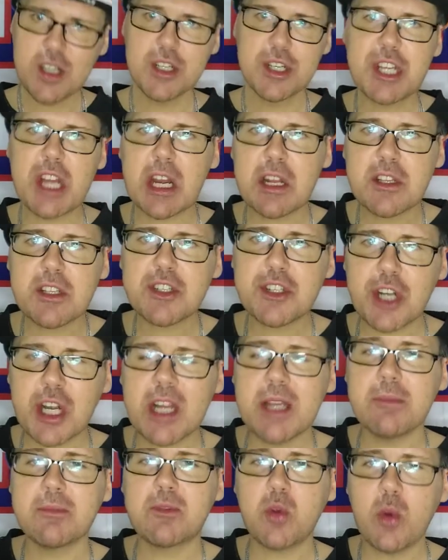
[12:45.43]
Share the
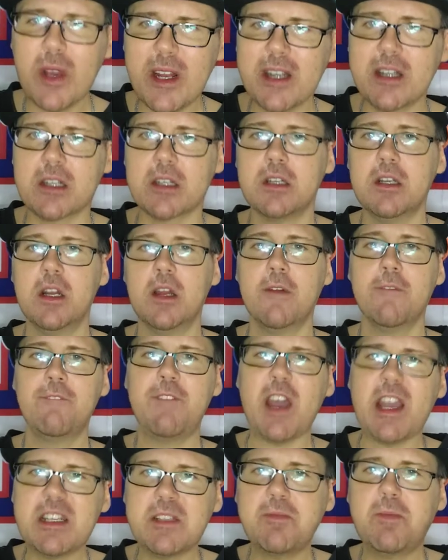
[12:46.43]
stream, Twitter,
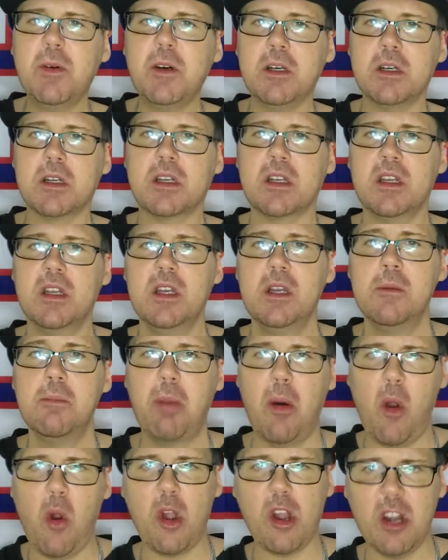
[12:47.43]
Facebook,
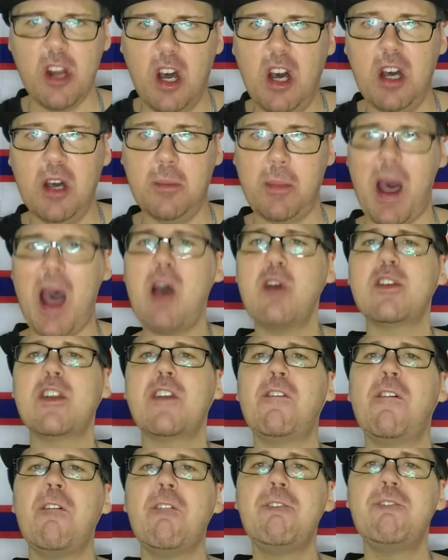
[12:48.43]
Pornhub. I don't
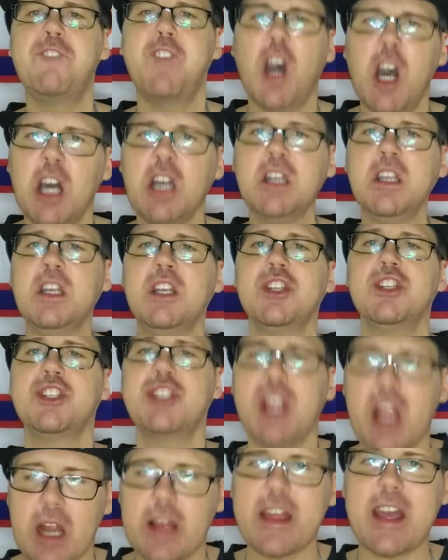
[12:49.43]
give a fuck.
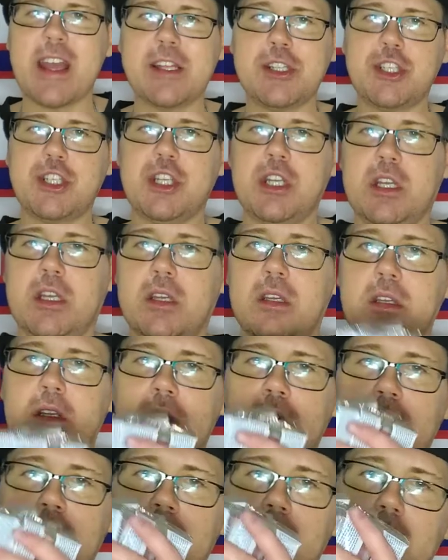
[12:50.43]
Share that shit.
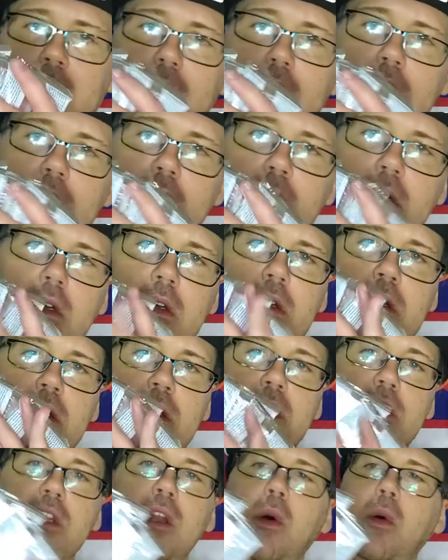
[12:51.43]

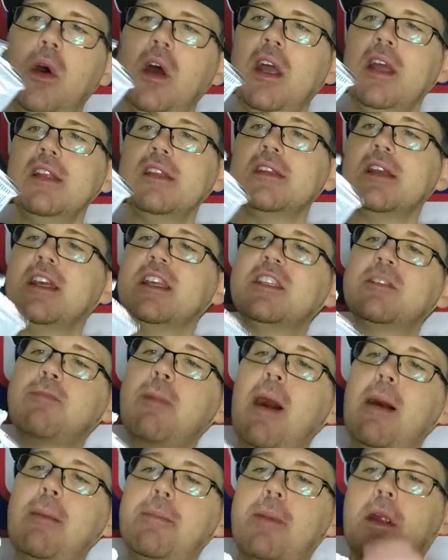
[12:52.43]
You know what? It's
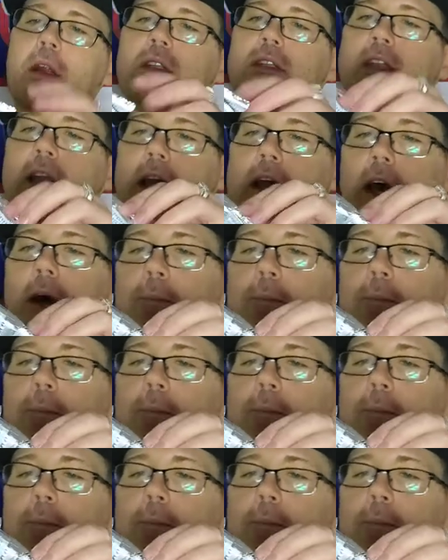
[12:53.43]
my birthday.